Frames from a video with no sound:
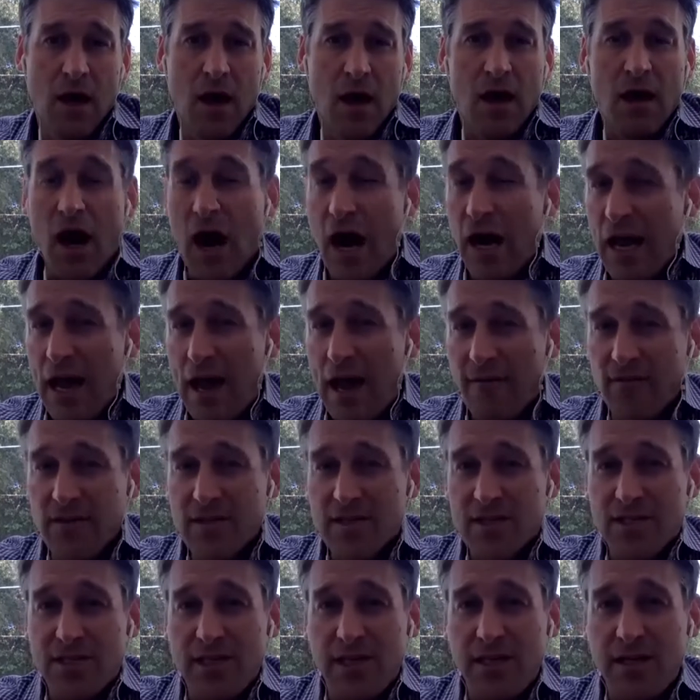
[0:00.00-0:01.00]
I haven't
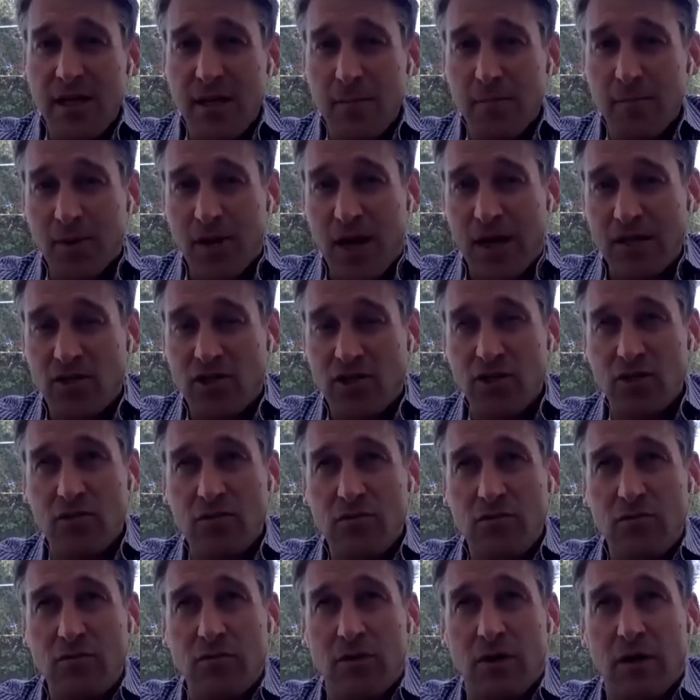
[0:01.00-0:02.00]
seen it, but I
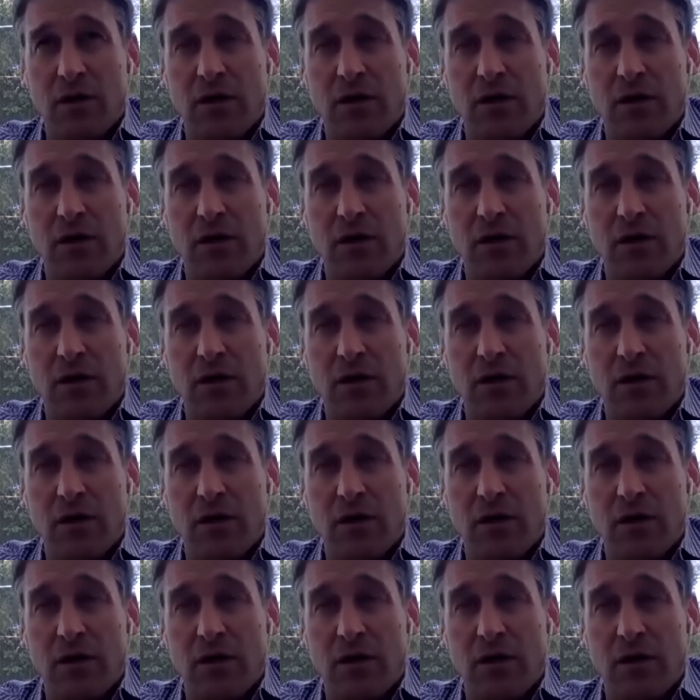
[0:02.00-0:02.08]
do.